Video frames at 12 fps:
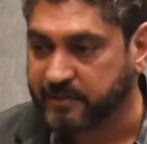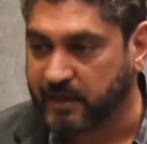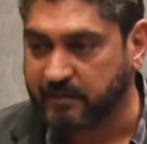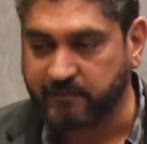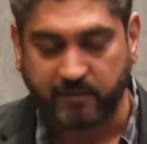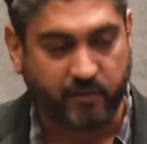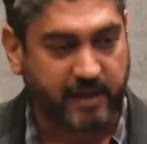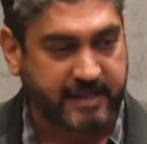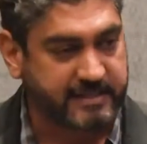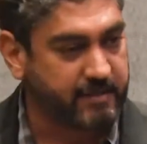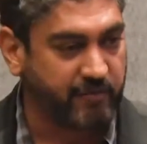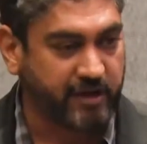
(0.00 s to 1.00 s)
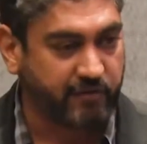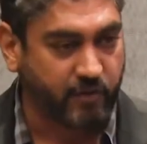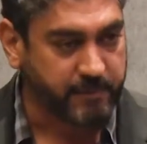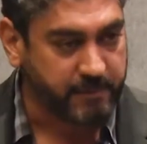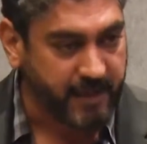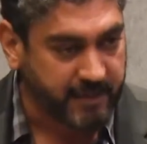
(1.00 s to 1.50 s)
And we would ask them, why do you want
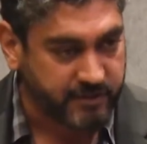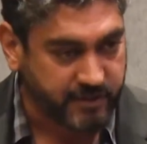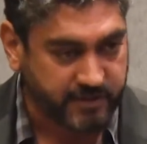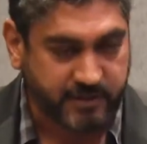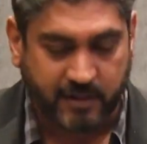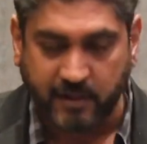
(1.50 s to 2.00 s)
to be managers?